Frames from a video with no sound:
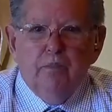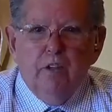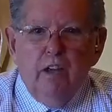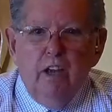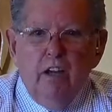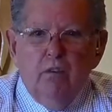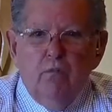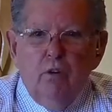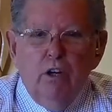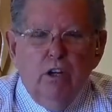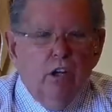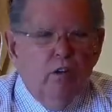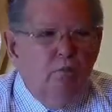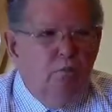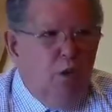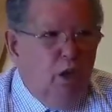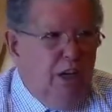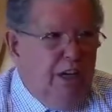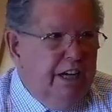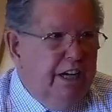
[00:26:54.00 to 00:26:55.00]
And we
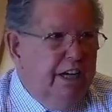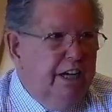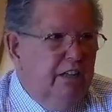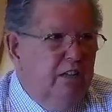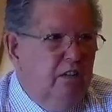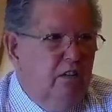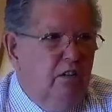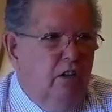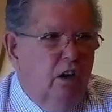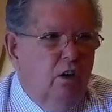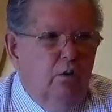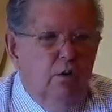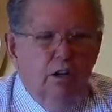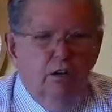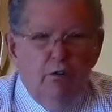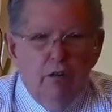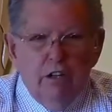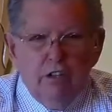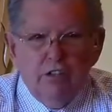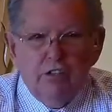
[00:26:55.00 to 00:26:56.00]
complain or we
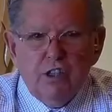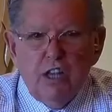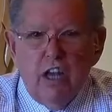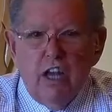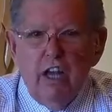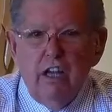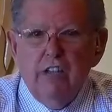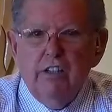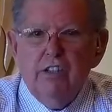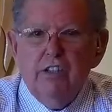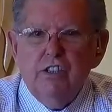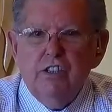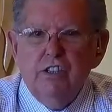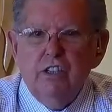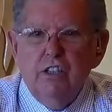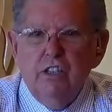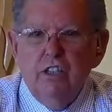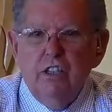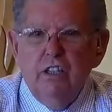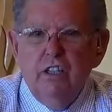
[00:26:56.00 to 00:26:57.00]
criticize.
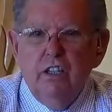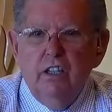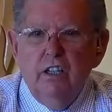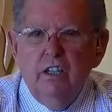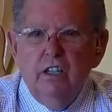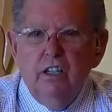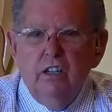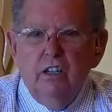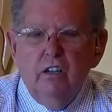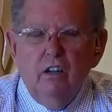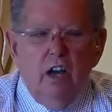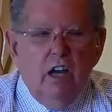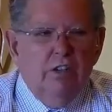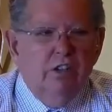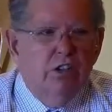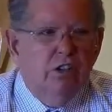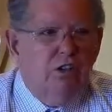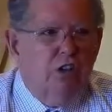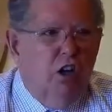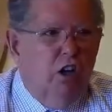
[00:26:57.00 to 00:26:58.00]
You know, I
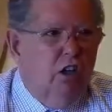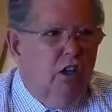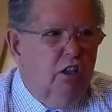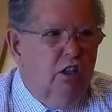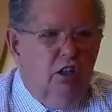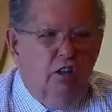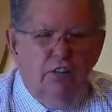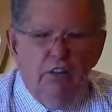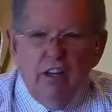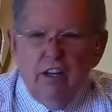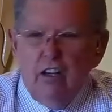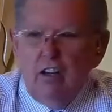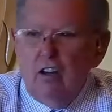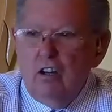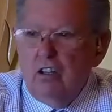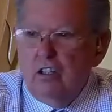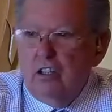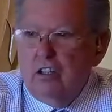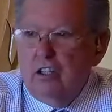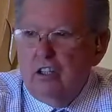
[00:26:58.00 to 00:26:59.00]
just saw a little thing
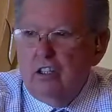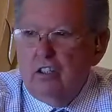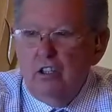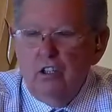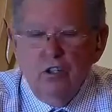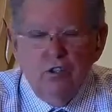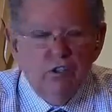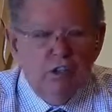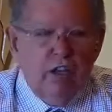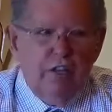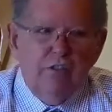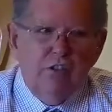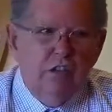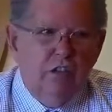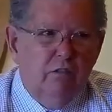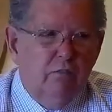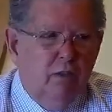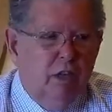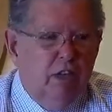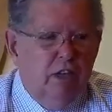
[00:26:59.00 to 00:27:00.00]
on the news. I've
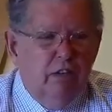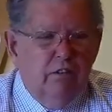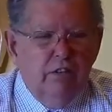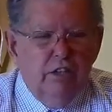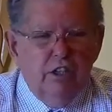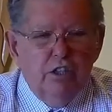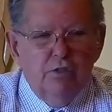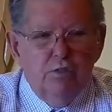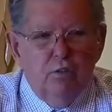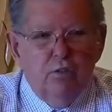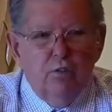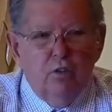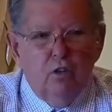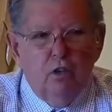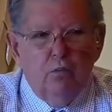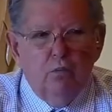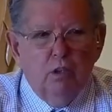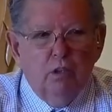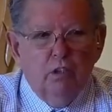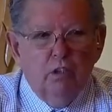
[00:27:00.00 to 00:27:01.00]
seen many of these before,
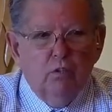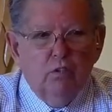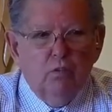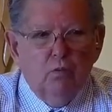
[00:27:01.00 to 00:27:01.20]
but there's